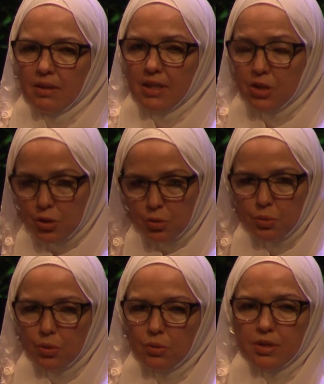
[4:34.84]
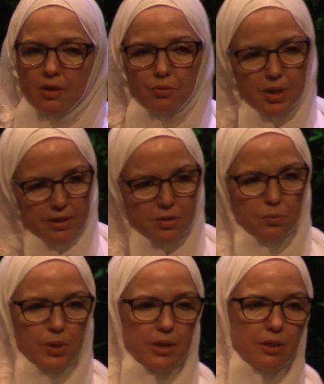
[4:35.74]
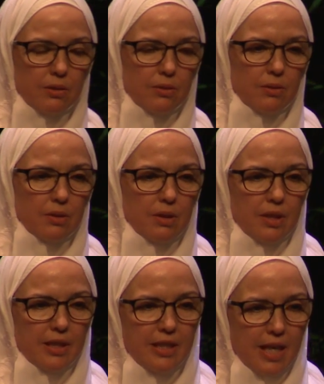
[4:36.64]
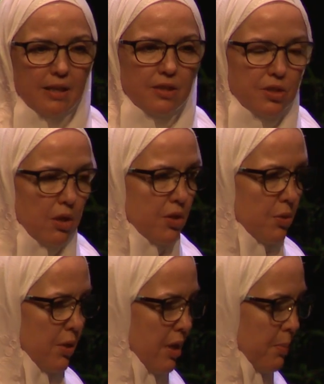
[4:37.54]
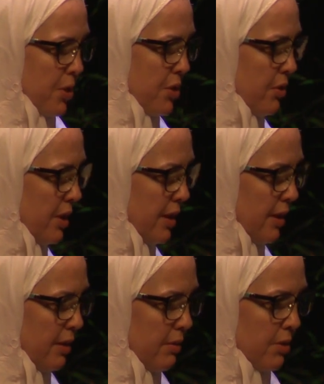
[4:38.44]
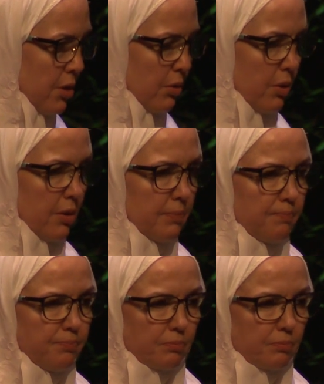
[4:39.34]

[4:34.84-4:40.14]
it's true, suffering is real, yet it's also an opportunity to learn.